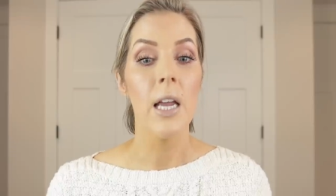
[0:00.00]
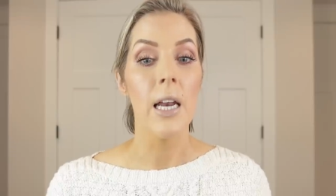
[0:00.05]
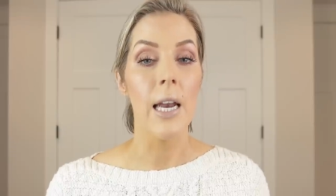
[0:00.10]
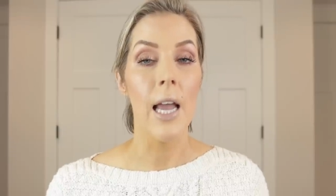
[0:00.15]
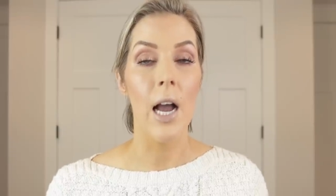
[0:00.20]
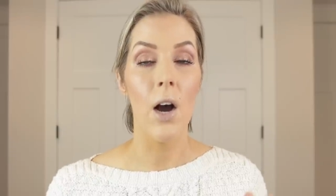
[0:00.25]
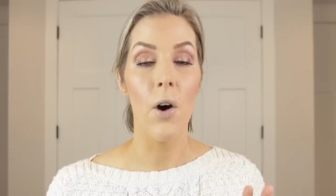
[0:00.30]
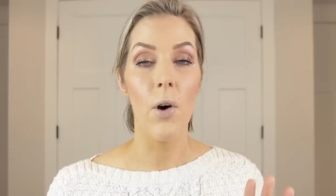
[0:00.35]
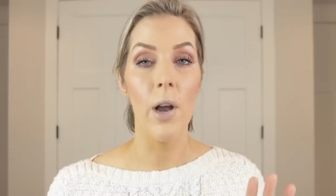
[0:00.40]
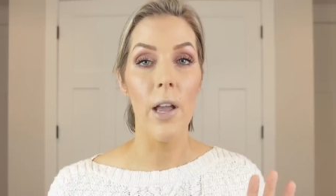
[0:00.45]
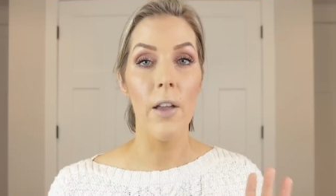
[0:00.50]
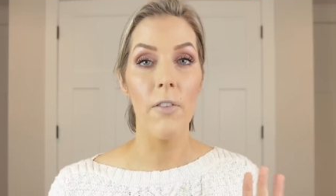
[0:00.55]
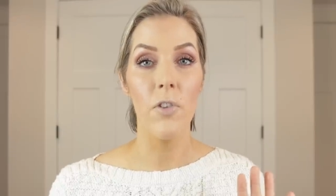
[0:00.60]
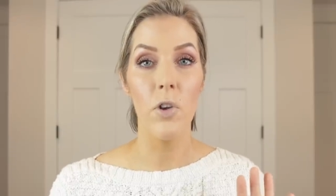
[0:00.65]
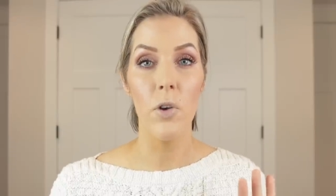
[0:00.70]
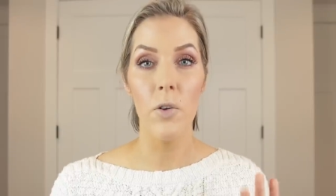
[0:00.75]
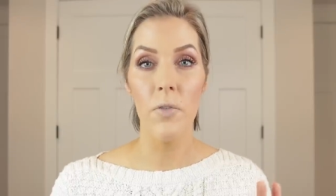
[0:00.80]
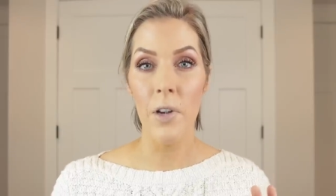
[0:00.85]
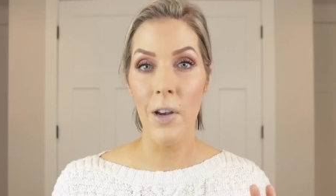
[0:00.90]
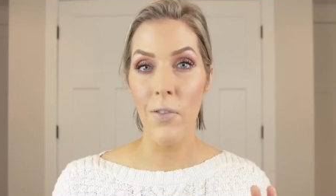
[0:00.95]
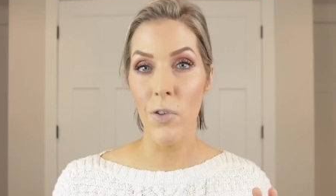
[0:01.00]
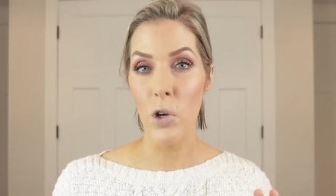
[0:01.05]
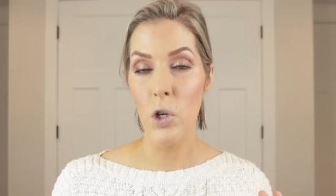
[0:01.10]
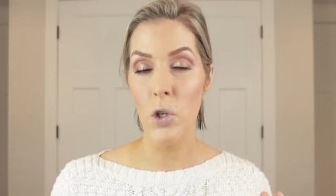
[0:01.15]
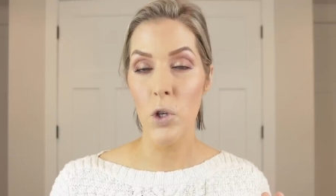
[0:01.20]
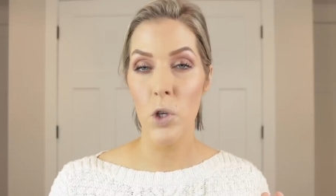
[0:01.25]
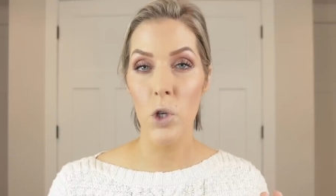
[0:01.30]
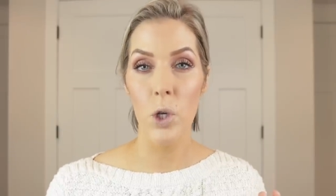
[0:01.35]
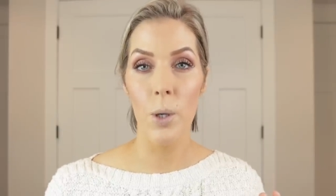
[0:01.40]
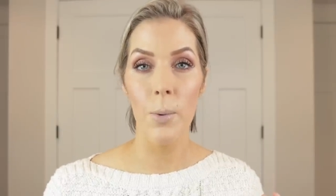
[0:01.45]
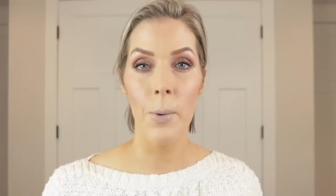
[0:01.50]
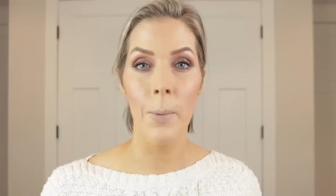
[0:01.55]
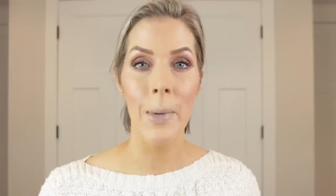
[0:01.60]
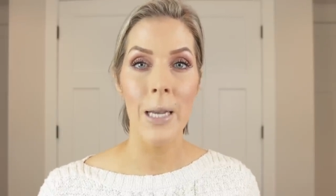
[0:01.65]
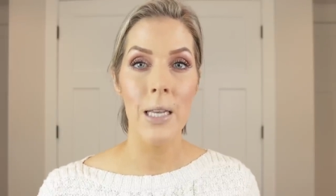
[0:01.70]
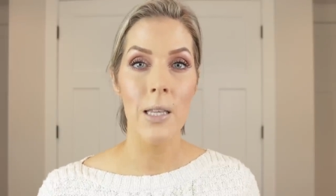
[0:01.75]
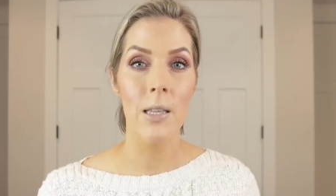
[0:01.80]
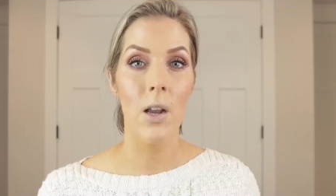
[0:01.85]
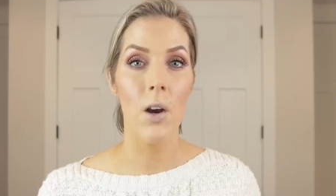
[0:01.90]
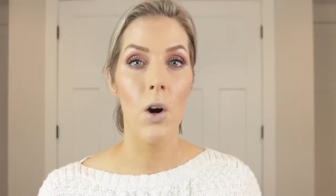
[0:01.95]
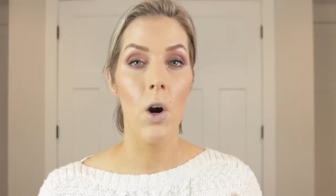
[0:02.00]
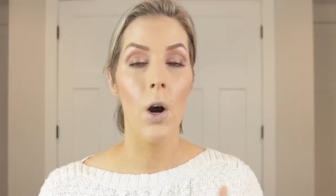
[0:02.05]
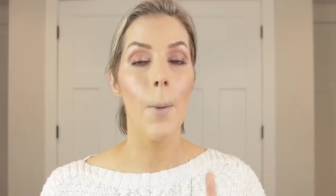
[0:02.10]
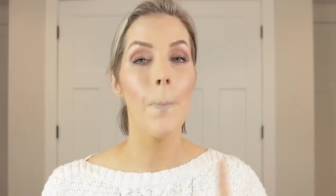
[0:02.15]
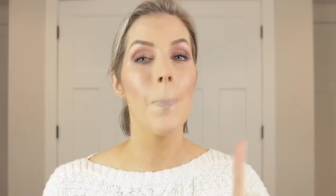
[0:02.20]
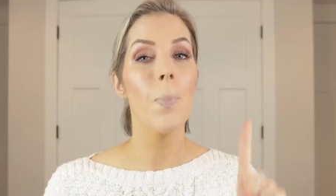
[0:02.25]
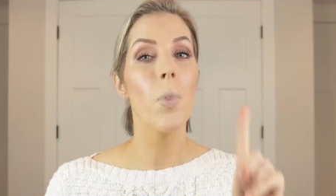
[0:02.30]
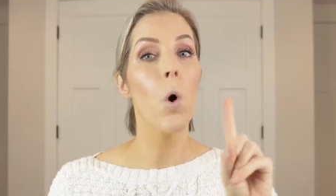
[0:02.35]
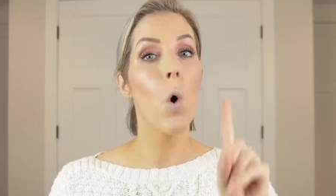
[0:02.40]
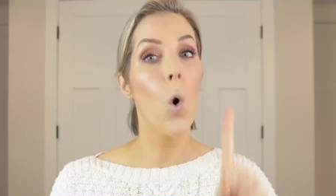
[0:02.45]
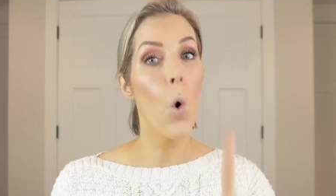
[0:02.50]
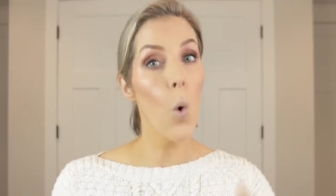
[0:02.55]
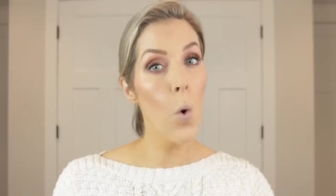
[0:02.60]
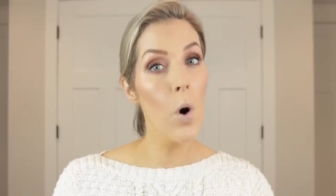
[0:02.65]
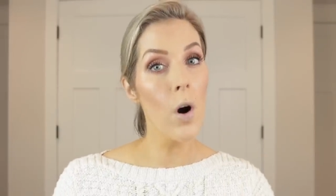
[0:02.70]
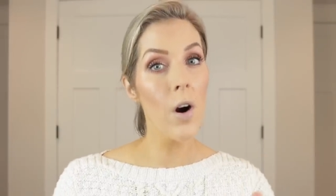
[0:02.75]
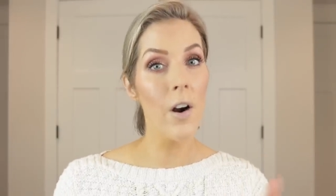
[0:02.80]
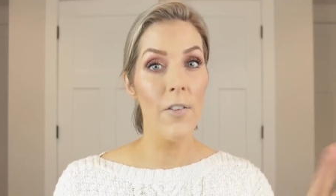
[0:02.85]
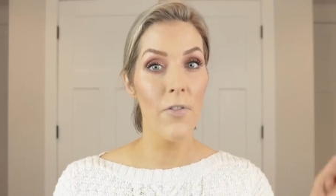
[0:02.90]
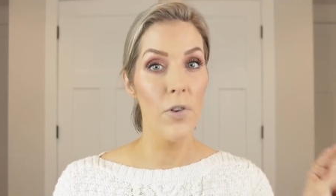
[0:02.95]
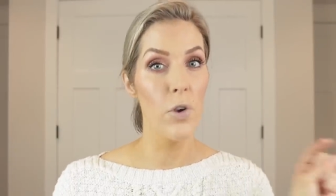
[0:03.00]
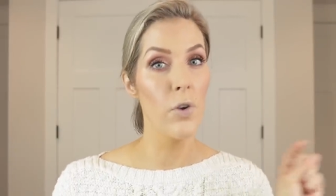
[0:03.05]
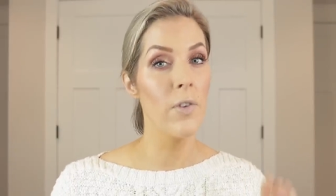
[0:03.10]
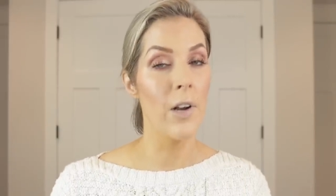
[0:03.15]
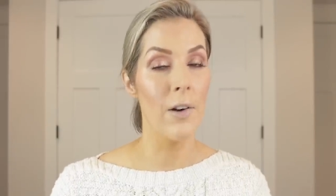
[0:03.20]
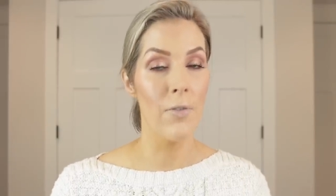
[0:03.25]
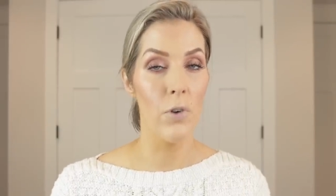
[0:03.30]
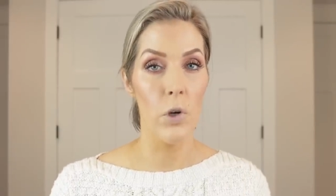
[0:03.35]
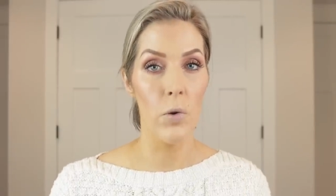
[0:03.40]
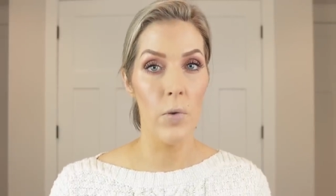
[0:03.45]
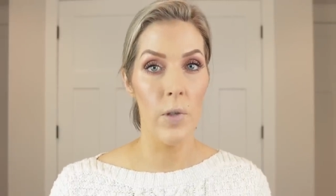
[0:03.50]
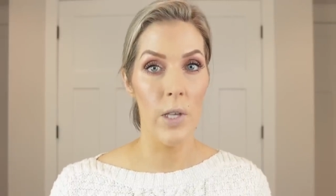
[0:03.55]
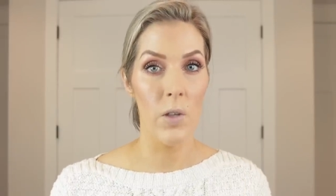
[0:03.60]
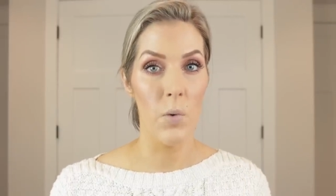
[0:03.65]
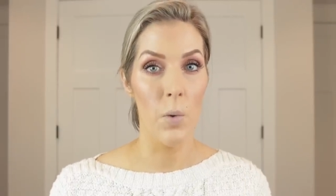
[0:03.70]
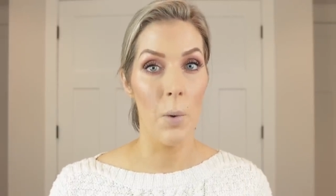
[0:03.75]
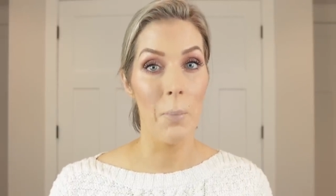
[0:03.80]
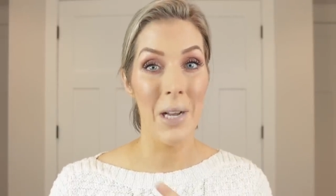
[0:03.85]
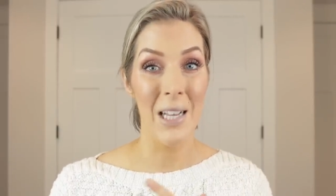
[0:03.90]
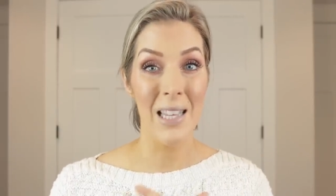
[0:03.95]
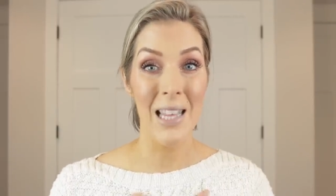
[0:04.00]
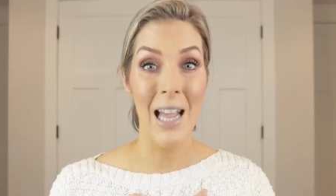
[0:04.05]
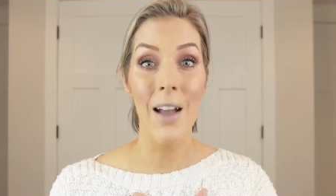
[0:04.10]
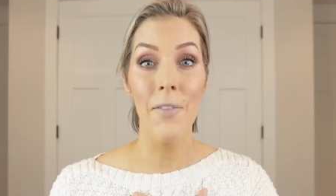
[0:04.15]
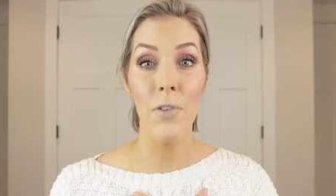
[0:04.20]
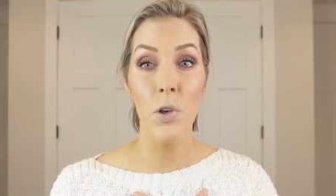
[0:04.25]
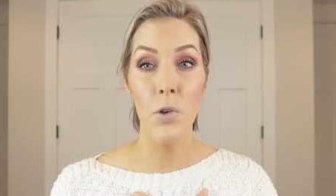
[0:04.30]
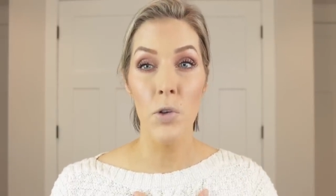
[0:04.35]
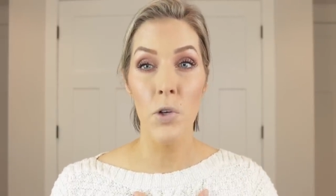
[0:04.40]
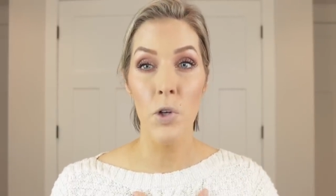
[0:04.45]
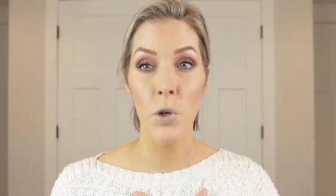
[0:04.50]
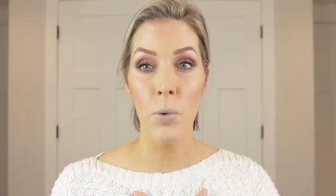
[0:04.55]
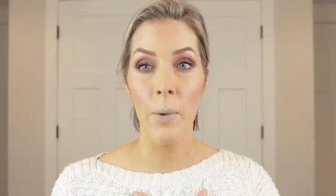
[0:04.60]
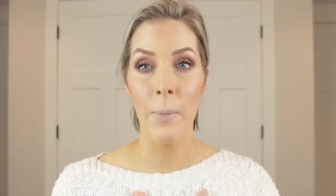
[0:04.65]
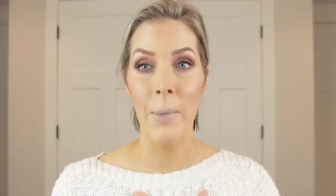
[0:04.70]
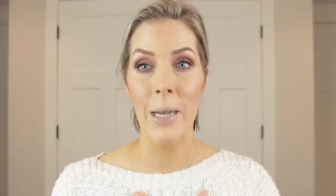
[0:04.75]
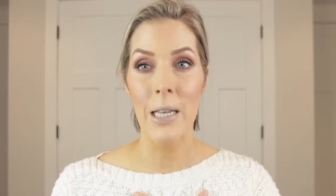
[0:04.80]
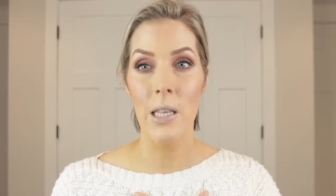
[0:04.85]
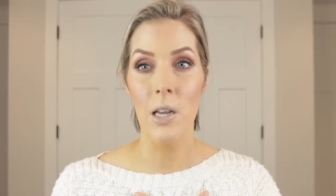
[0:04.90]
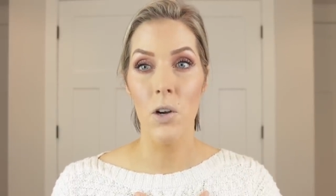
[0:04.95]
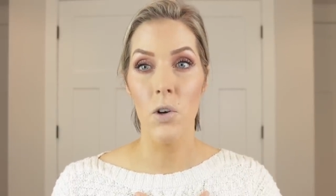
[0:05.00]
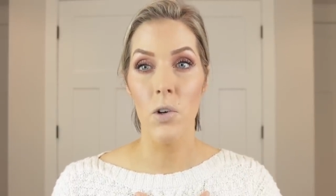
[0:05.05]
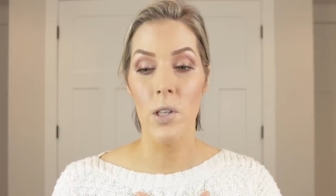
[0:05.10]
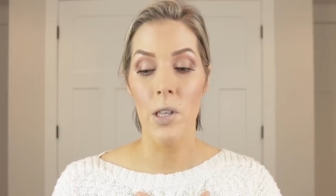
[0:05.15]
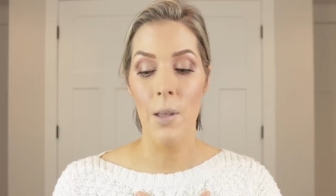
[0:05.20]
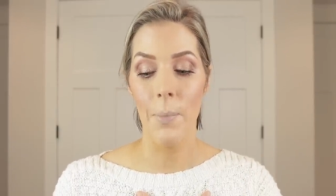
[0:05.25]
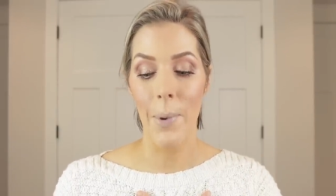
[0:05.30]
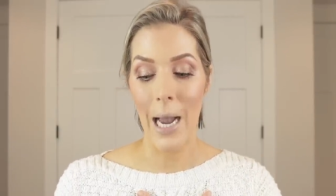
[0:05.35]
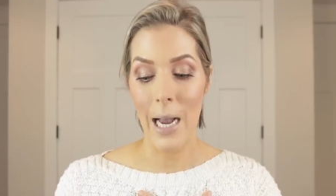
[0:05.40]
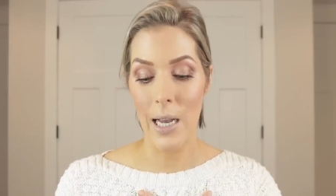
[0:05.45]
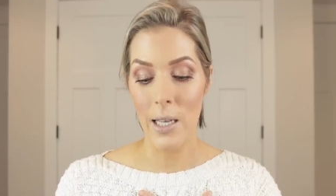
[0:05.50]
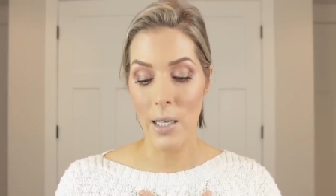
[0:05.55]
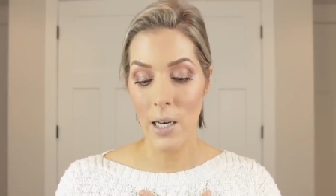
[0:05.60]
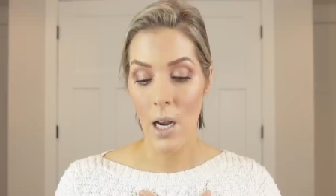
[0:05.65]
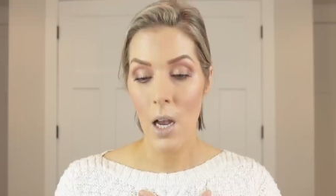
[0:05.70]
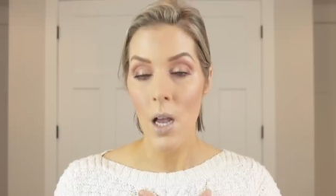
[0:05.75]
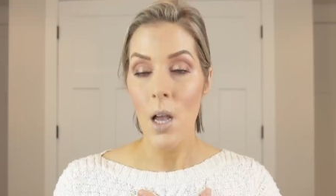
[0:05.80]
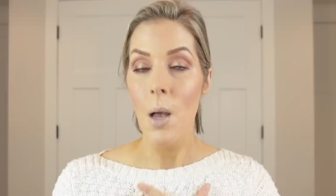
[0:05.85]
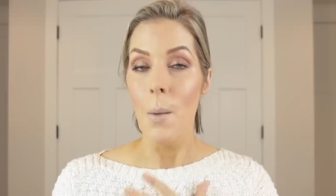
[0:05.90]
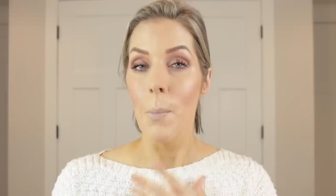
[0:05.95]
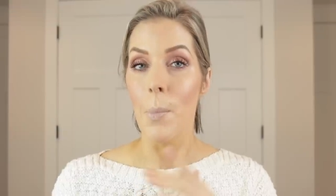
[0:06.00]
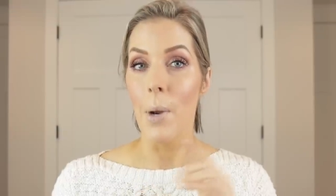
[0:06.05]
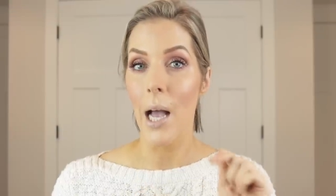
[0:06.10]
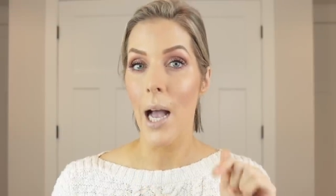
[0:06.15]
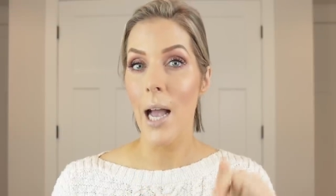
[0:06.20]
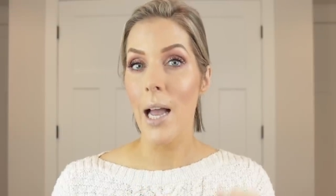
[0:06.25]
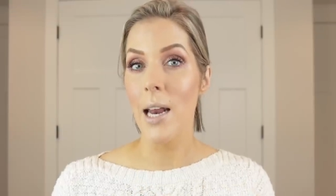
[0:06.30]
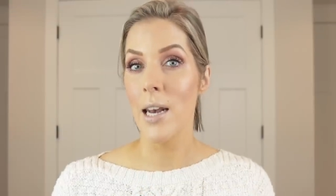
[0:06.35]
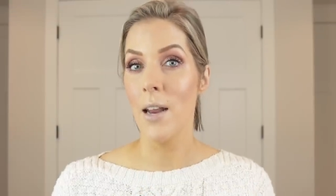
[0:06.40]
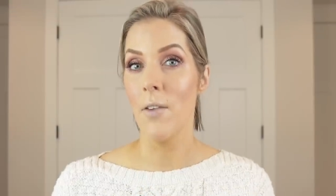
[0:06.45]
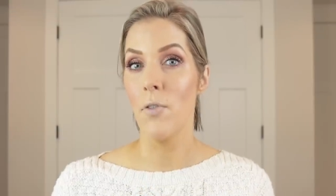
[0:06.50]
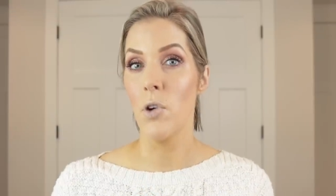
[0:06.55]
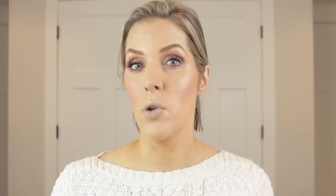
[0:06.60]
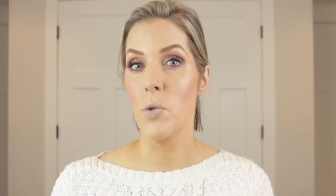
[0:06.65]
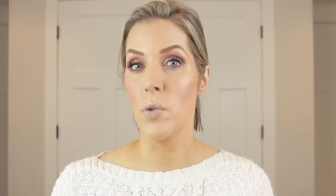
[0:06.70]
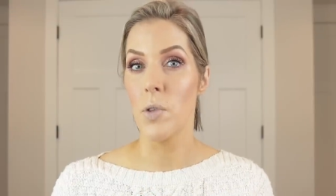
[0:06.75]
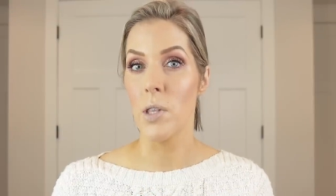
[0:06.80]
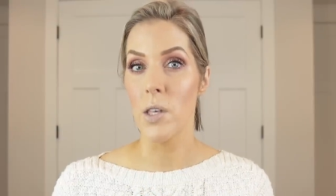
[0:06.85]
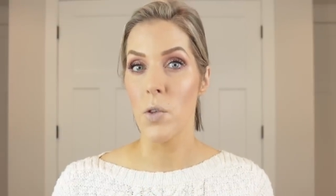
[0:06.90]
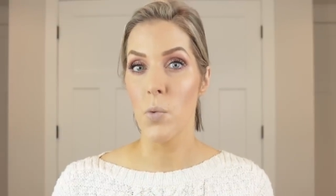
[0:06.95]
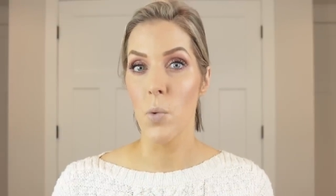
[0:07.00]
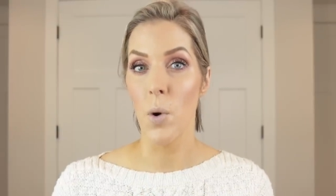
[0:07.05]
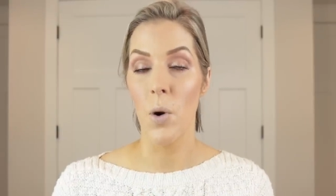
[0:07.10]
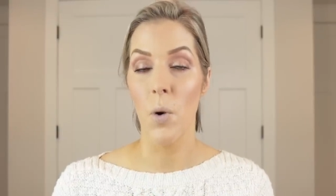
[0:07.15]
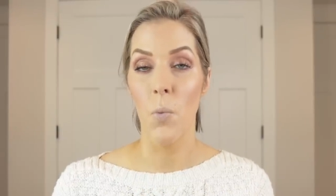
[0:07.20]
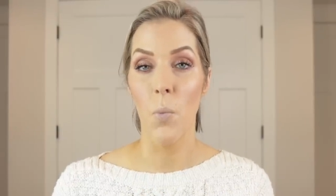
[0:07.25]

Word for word: Now, if you've never used a tubing mascara, or if you've never used this one, because I've used tubing mascaras in the past, but I had never used this one.